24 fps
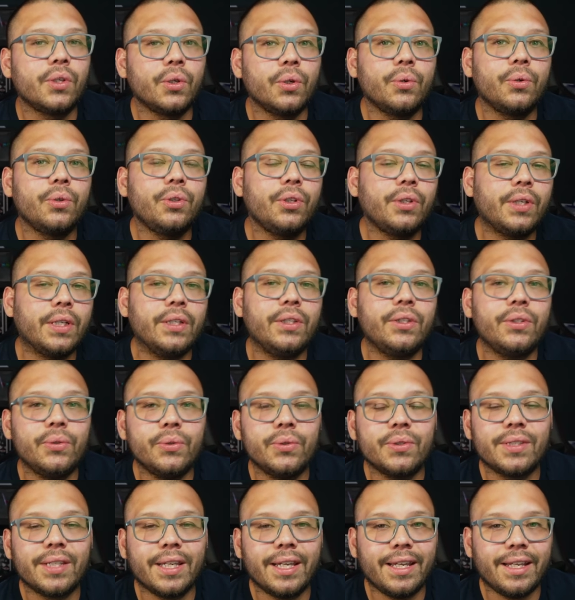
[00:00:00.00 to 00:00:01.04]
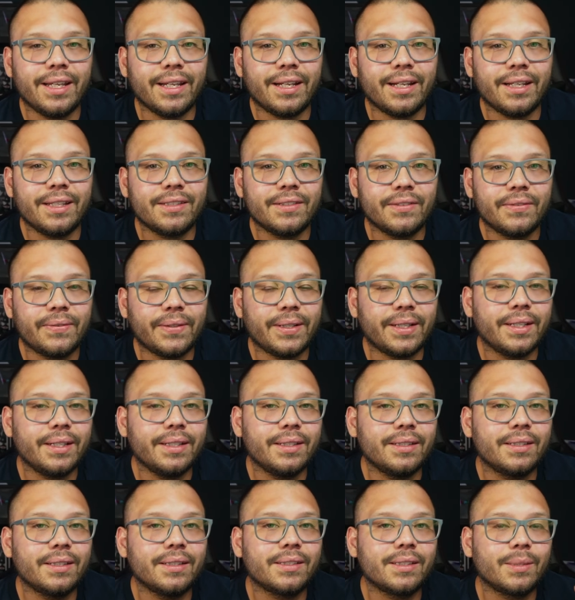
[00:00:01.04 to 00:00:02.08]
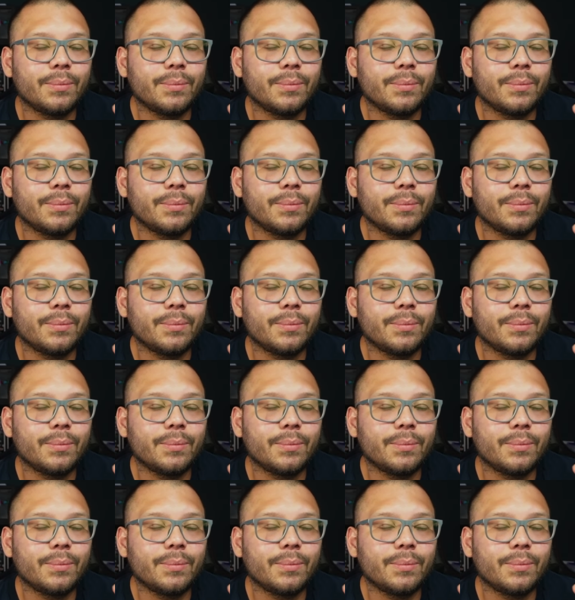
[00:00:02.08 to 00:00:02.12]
So you can use AI to find